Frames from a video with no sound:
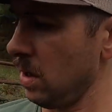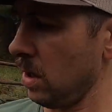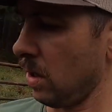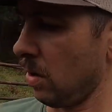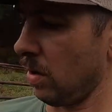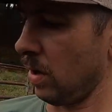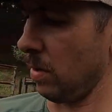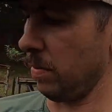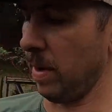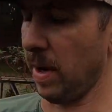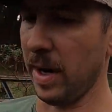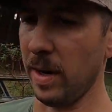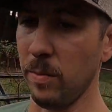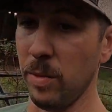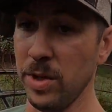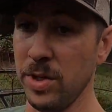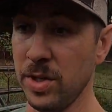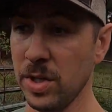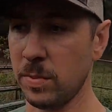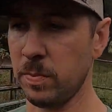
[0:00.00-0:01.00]
creek bottom
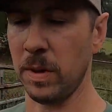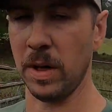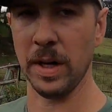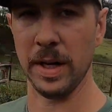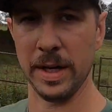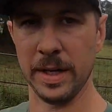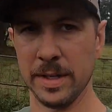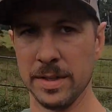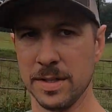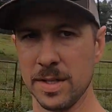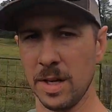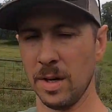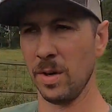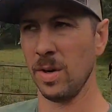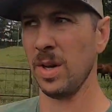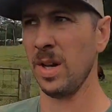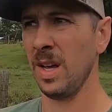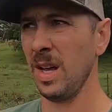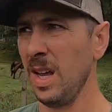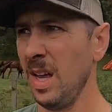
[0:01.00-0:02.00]
we just planted, so
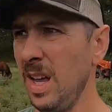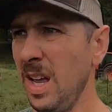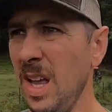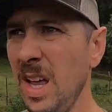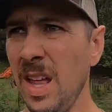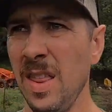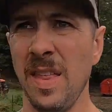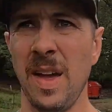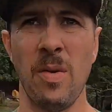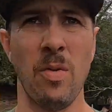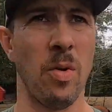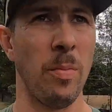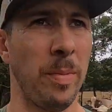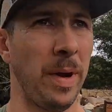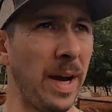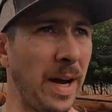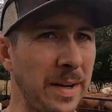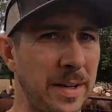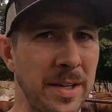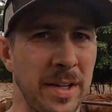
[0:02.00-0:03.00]
they won't be
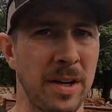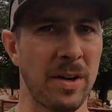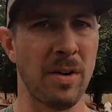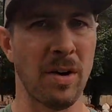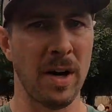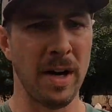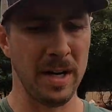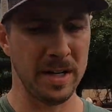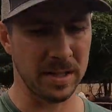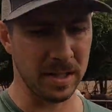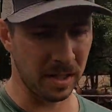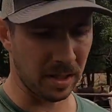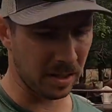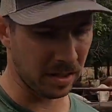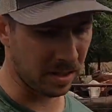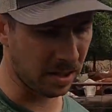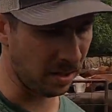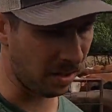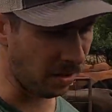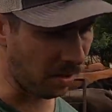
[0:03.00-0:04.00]
out there grazing
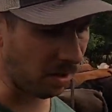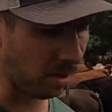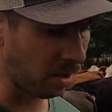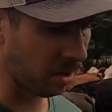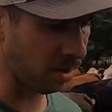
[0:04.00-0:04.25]
until